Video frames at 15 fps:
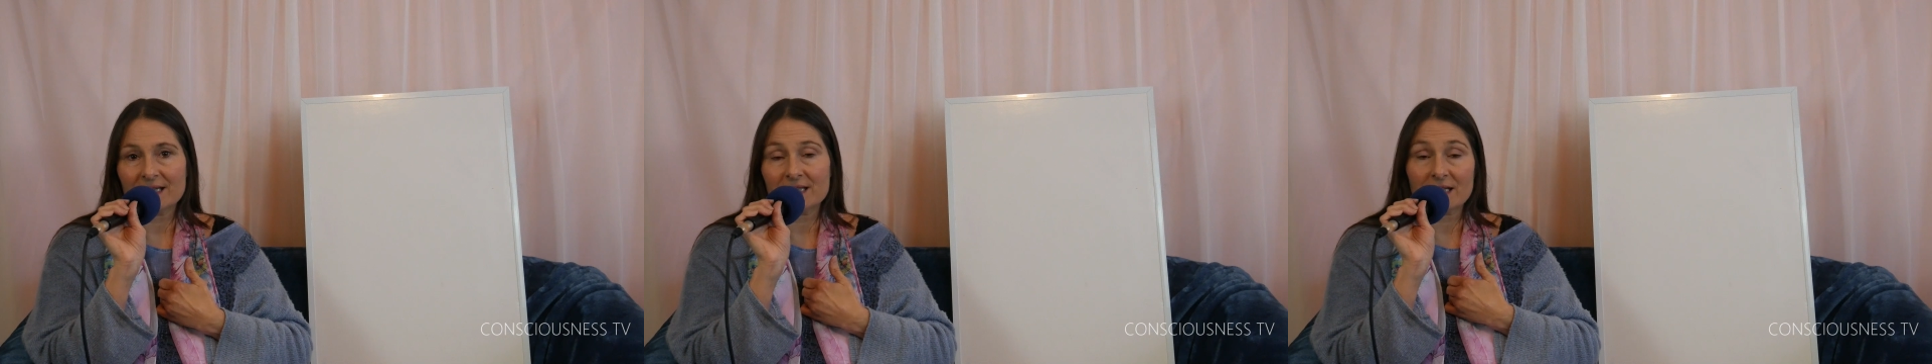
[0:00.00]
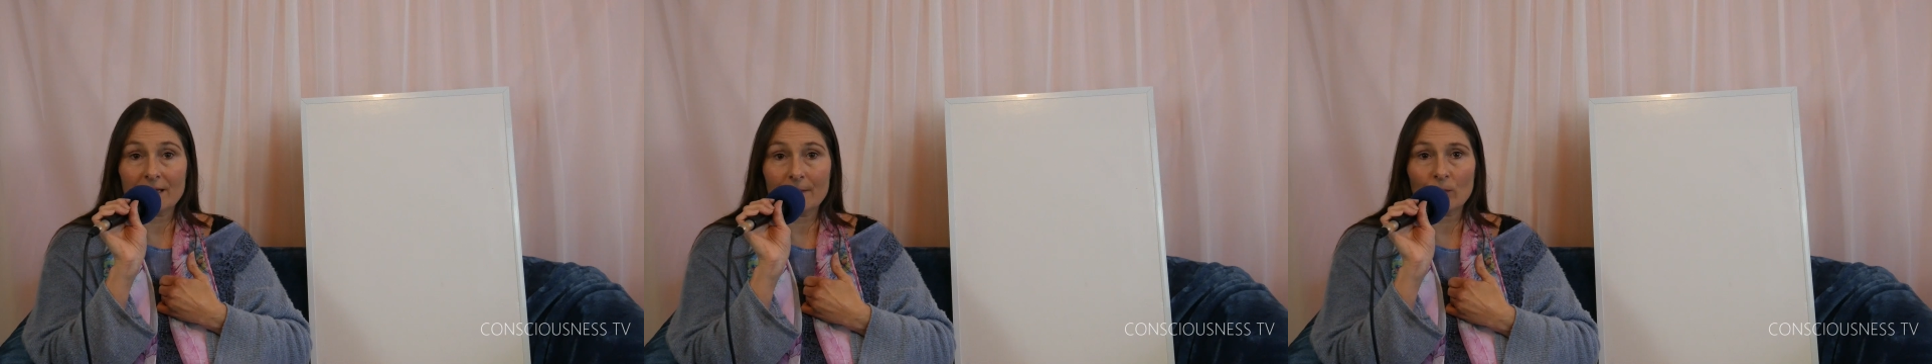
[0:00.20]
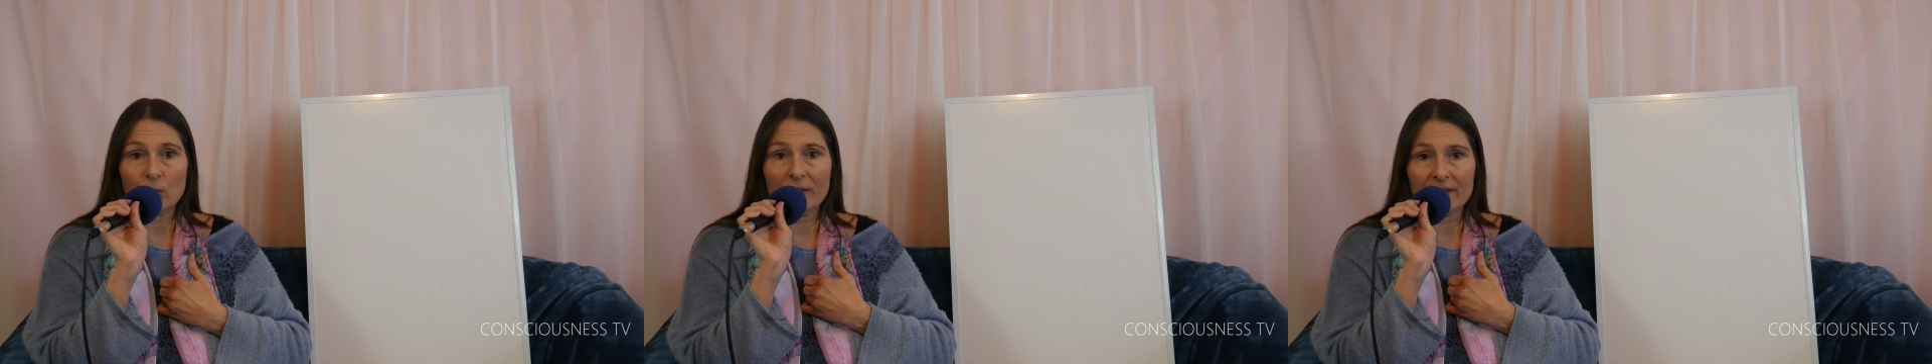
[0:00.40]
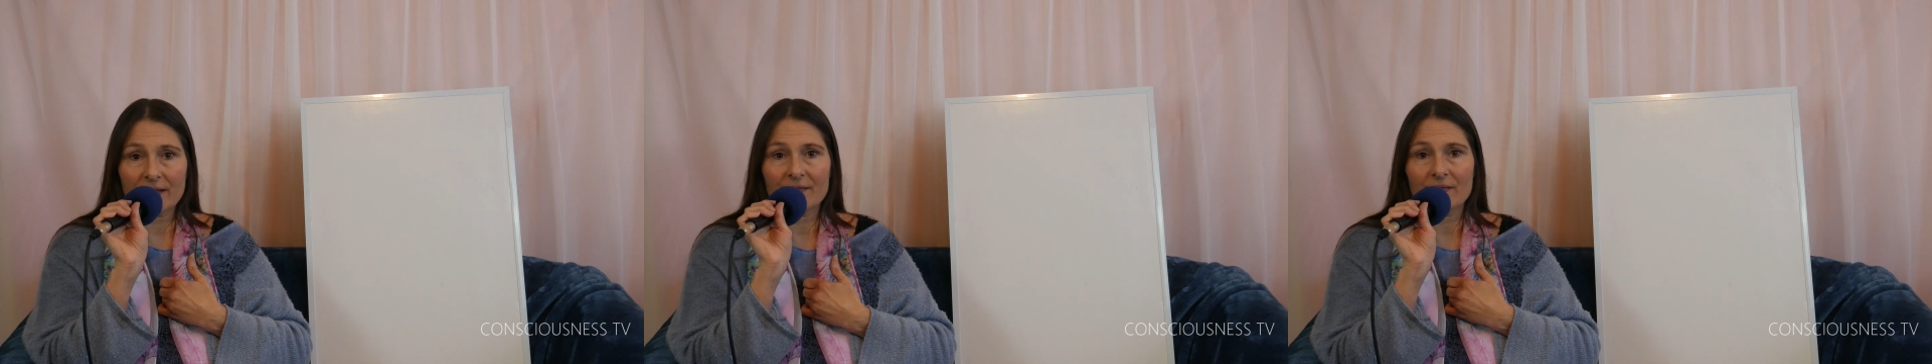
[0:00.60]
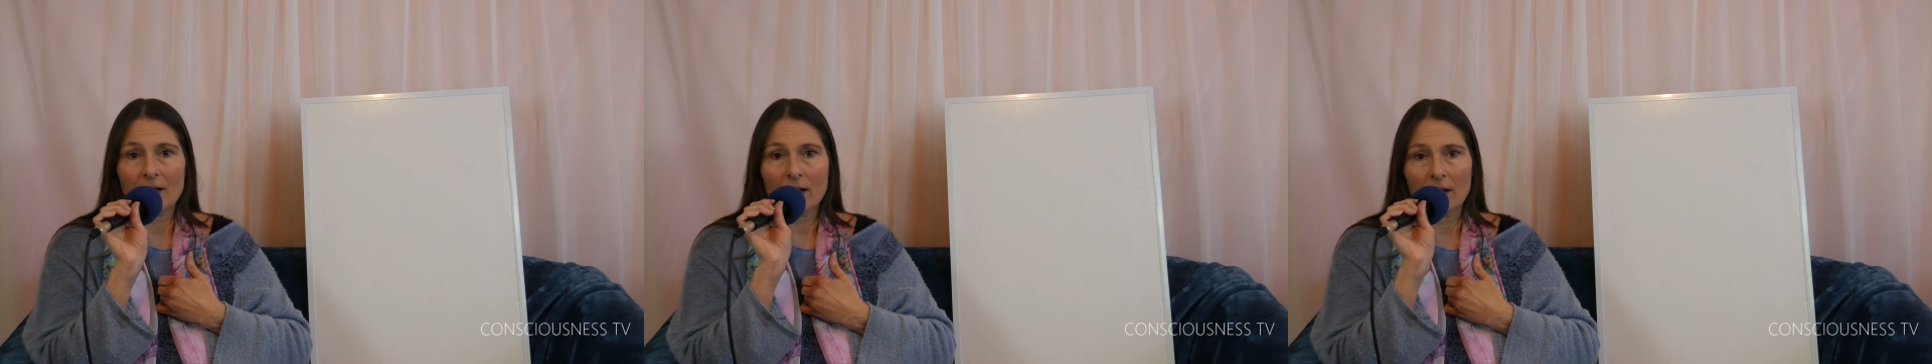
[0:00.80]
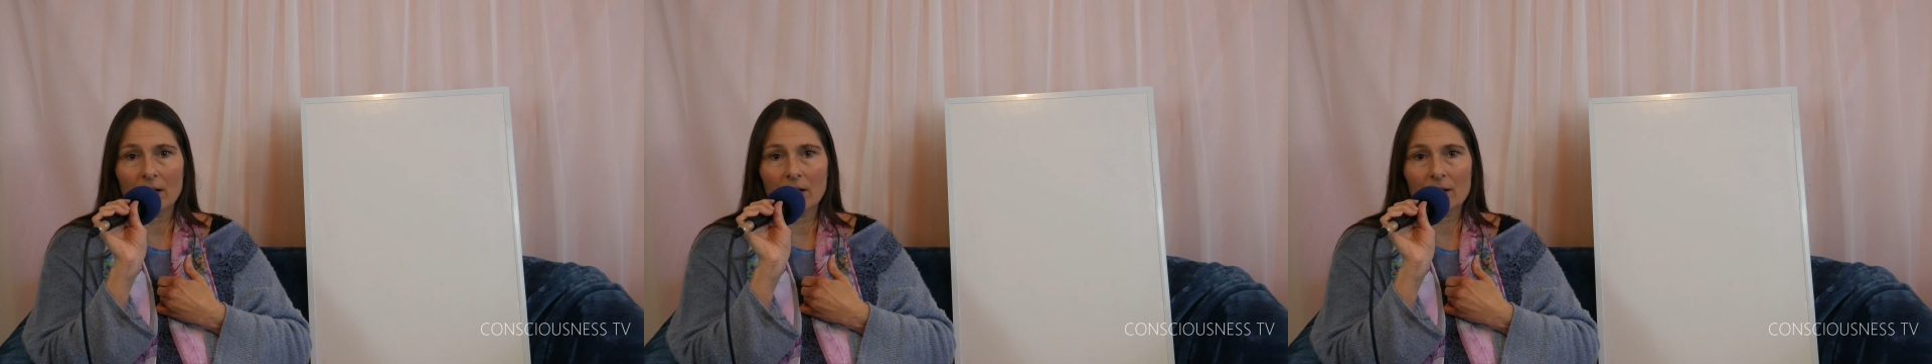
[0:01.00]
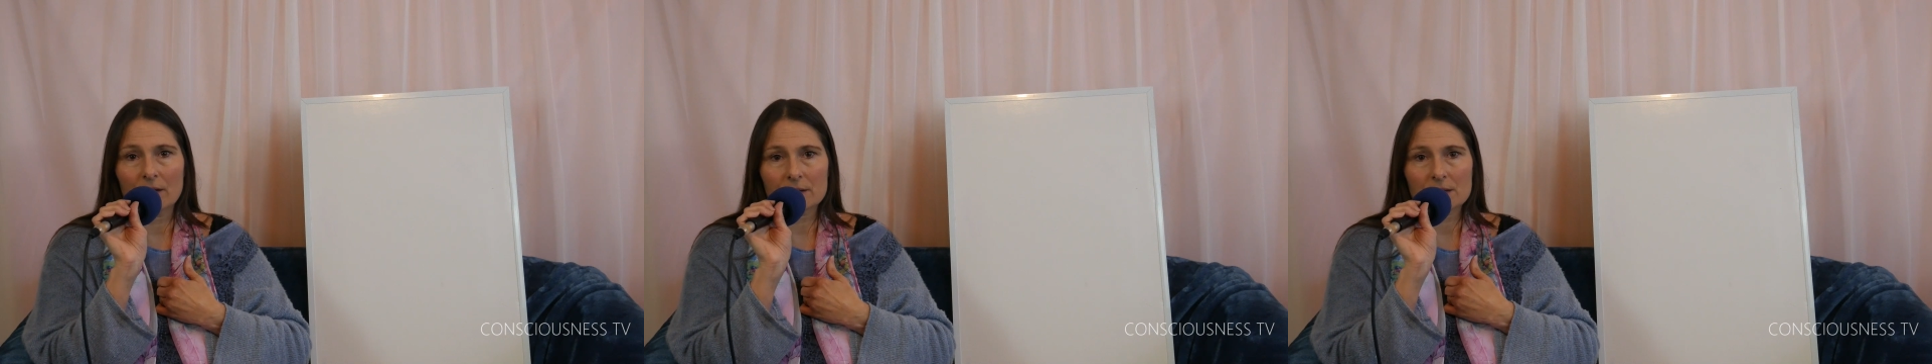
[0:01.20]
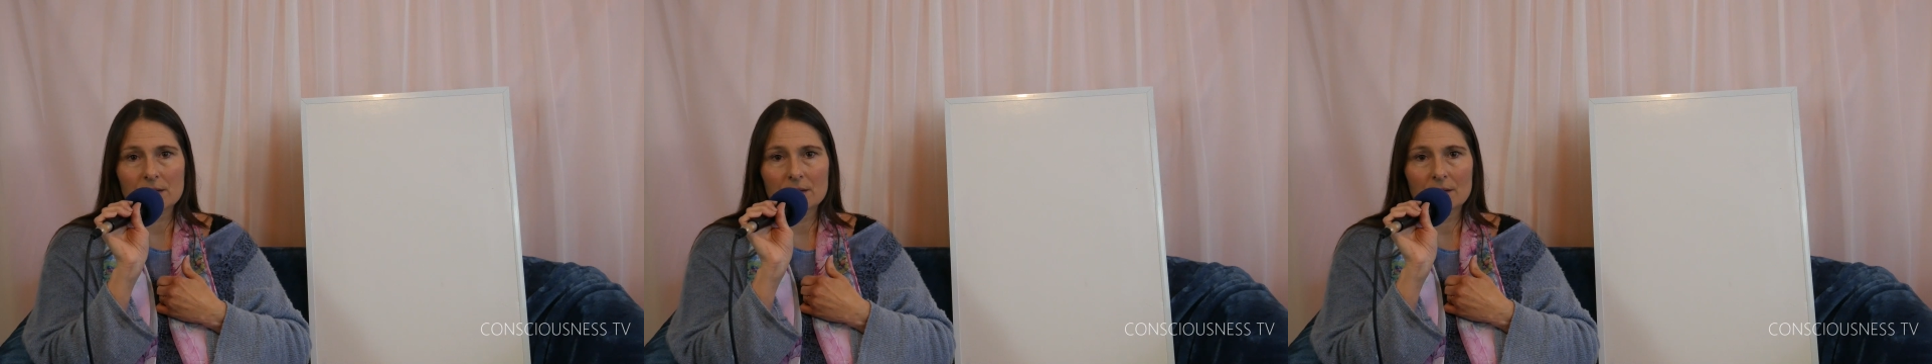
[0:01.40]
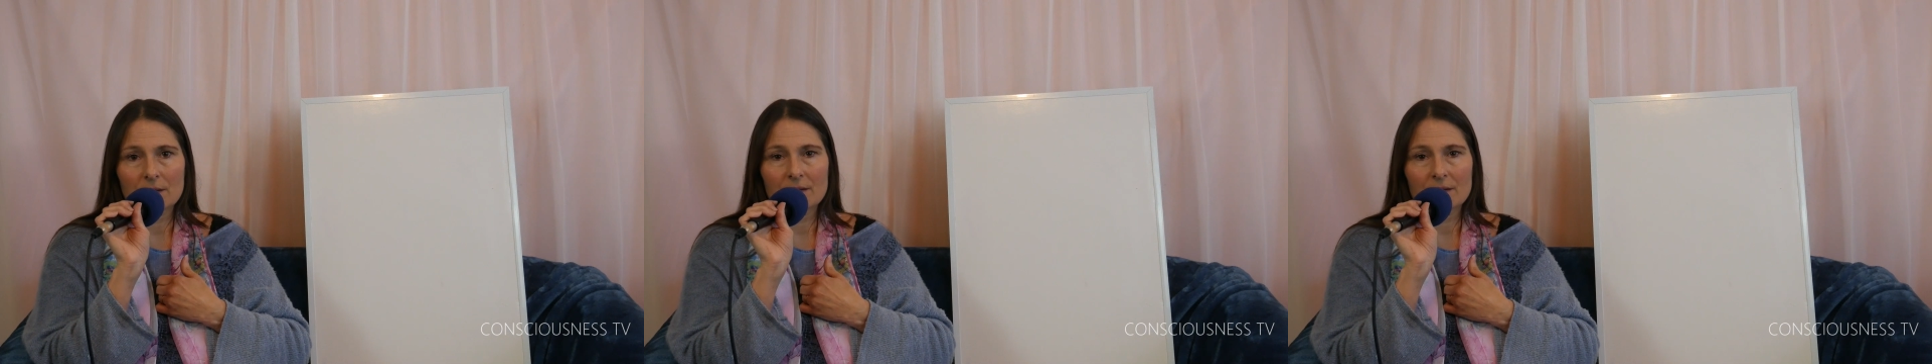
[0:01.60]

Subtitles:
deep within the heart,